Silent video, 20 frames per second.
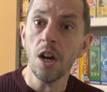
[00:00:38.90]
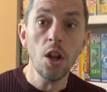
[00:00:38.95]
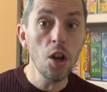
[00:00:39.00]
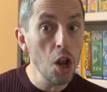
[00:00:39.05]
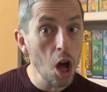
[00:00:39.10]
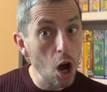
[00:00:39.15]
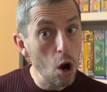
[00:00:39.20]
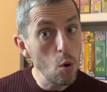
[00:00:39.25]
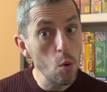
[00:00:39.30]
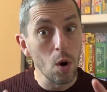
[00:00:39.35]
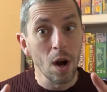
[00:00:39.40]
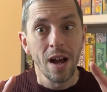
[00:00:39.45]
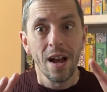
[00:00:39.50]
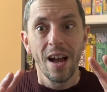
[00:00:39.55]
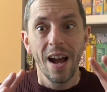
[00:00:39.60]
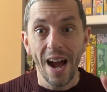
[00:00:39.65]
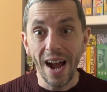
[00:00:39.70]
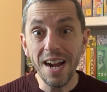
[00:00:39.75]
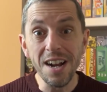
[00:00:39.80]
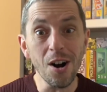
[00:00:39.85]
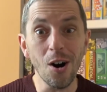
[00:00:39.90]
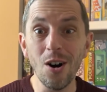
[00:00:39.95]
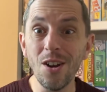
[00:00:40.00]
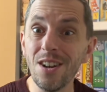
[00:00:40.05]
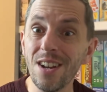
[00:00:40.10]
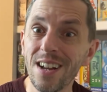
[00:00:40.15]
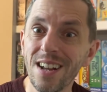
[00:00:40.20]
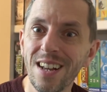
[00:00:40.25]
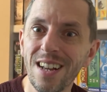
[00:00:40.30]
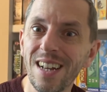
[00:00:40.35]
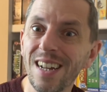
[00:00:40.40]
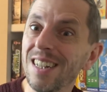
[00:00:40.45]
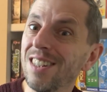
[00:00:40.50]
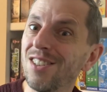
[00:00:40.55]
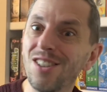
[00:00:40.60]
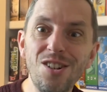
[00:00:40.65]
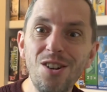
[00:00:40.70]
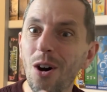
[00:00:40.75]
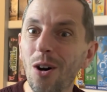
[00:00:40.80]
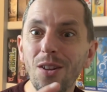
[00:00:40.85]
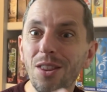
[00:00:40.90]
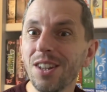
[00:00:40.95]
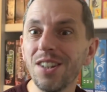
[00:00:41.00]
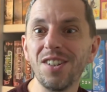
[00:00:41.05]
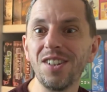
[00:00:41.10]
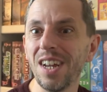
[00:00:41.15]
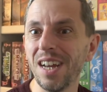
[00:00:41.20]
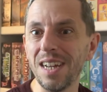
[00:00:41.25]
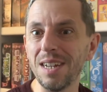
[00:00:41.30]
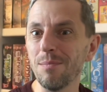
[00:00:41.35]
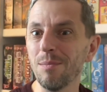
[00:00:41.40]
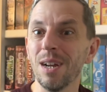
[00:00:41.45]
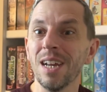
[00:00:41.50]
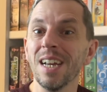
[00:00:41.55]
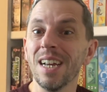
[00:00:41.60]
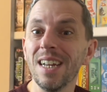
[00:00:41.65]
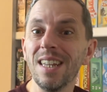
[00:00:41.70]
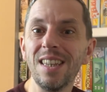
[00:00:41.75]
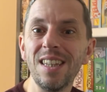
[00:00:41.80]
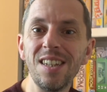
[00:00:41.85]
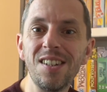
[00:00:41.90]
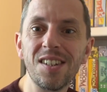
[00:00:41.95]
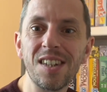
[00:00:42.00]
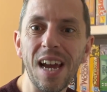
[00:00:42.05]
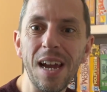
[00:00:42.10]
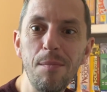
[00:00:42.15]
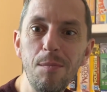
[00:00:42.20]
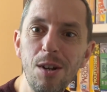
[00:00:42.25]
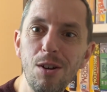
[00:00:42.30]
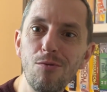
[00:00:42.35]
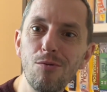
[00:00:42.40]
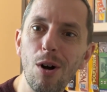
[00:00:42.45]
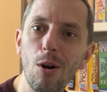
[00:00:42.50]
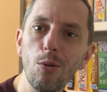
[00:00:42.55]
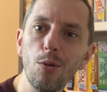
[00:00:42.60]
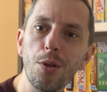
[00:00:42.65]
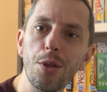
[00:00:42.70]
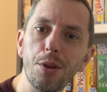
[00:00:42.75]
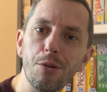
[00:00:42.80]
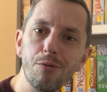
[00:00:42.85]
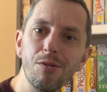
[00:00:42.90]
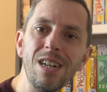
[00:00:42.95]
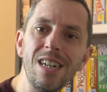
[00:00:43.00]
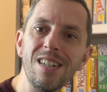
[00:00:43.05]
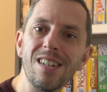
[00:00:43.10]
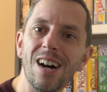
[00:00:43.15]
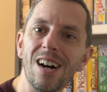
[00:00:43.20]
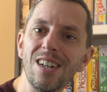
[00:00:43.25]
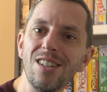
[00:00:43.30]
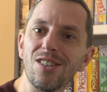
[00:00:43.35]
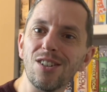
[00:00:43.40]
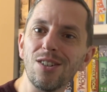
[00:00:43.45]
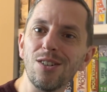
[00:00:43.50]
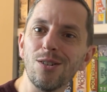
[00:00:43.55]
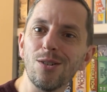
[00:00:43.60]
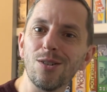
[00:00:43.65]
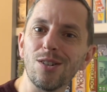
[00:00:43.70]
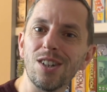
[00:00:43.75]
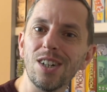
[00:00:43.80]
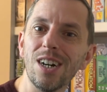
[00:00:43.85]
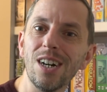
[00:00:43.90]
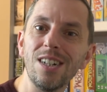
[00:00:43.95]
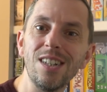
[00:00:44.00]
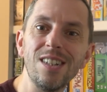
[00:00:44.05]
No, hang on, it's not the same. In this game you roll 3 dice on your turn